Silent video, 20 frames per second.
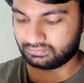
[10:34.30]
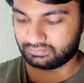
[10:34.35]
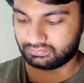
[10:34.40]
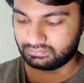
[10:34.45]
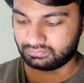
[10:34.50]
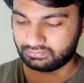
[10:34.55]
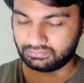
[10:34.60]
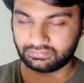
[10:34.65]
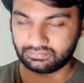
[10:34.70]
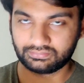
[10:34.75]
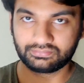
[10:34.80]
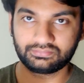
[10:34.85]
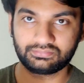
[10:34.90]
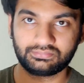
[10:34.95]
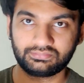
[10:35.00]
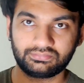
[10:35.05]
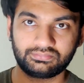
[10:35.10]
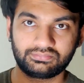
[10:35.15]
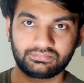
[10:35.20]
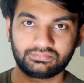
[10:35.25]
Aapka
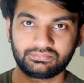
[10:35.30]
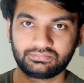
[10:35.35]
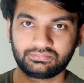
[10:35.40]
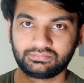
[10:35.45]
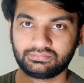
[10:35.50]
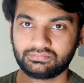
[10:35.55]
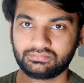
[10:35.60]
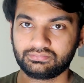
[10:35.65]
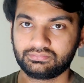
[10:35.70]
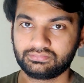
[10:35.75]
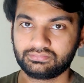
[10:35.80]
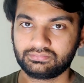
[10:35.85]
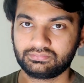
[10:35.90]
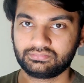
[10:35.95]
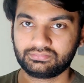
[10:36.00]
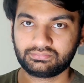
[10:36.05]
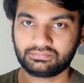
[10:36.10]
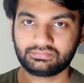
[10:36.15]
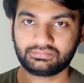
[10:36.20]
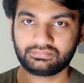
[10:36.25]
gantavya dayin or
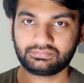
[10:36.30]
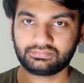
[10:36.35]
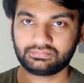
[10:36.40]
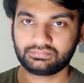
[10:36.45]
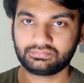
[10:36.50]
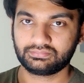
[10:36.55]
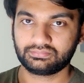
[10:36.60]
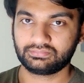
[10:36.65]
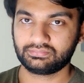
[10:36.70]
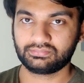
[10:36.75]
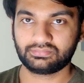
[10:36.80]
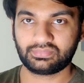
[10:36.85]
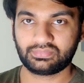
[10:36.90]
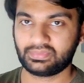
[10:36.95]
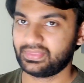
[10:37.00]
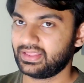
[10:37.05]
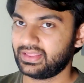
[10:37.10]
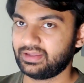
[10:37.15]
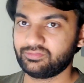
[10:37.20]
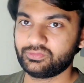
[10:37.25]
hoga.
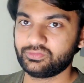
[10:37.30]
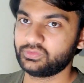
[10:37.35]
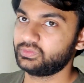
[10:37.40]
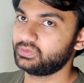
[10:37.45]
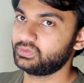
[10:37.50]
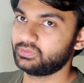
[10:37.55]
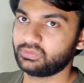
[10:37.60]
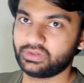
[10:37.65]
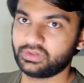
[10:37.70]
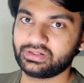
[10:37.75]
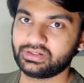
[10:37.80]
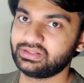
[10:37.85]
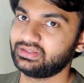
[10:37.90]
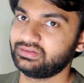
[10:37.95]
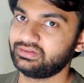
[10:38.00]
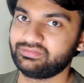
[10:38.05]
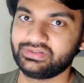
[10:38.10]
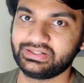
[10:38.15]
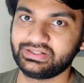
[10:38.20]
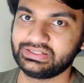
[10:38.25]
I have no clue what
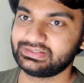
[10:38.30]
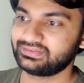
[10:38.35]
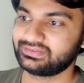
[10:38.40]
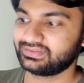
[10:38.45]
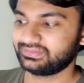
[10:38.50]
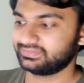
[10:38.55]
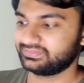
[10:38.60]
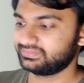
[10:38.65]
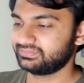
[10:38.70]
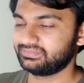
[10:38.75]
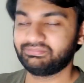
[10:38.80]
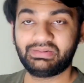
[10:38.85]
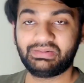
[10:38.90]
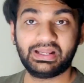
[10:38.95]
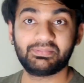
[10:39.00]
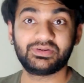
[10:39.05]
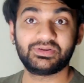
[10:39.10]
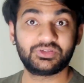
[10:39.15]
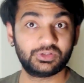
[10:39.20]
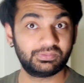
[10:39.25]
gantavya is, but
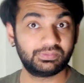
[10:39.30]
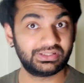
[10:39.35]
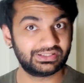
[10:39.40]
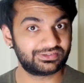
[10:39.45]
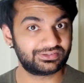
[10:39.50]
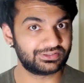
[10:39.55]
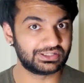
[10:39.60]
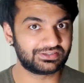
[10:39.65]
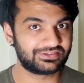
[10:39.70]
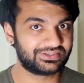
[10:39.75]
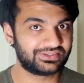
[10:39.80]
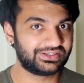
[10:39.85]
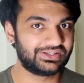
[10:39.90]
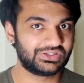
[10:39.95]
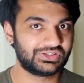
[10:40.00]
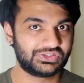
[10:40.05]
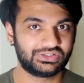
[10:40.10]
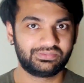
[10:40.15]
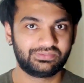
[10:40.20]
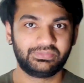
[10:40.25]
I'm assuming it's
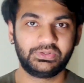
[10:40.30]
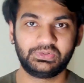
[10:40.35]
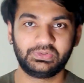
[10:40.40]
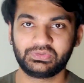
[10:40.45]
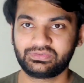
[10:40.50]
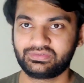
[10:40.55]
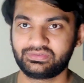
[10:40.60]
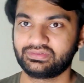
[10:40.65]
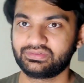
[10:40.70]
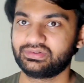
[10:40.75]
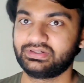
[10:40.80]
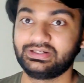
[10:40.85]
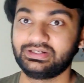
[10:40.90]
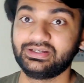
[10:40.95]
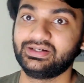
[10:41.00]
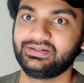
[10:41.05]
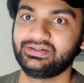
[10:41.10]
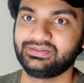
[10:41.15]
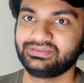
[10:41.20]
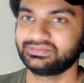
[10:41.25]
destination because
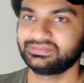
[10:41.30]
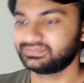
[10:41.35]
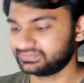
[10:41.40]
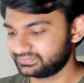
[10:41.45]
duh.